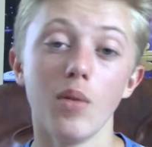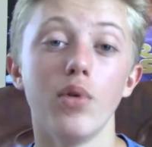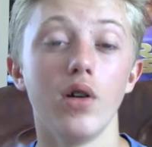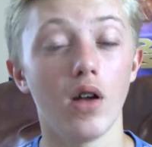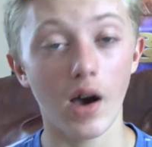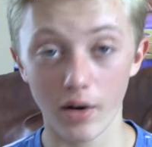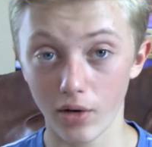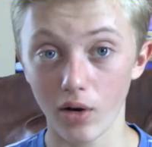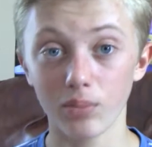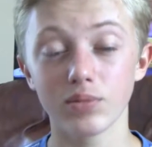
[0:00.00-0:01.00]
But I don't
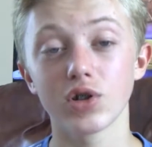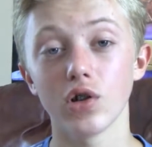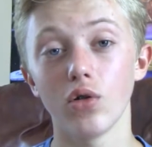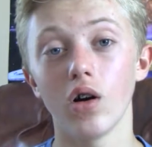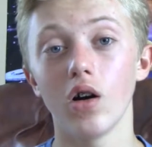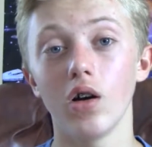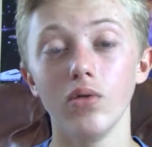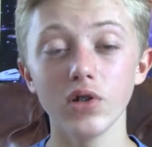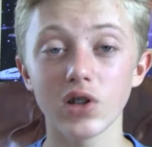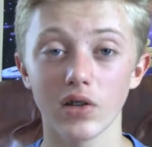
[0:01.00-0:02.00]
know. So it
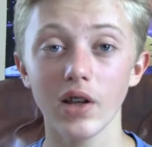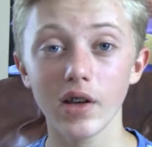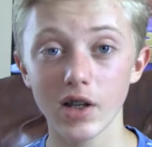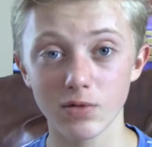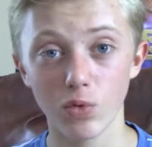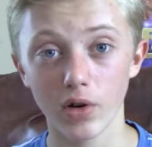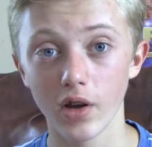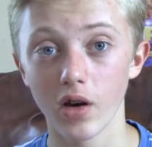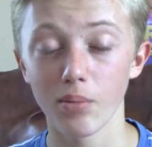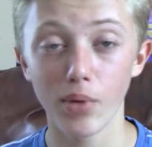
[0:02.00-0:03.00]
looks like that guy's
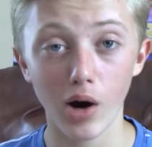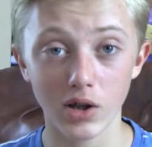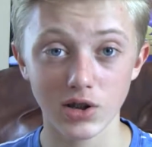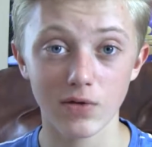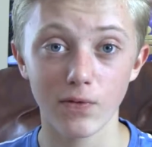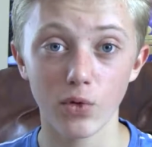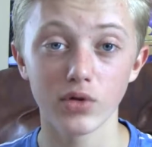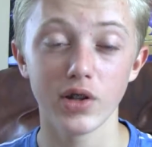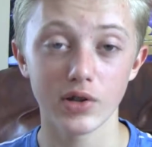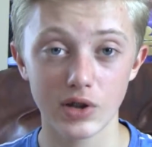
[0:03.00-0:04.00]
working on Bosk for
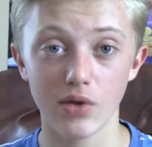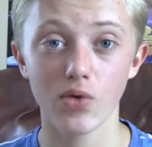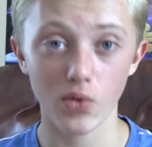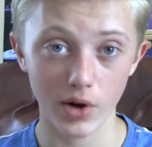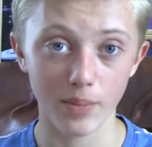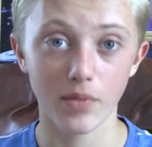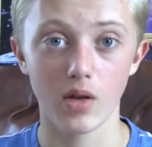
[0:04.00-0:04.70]
DLC 3.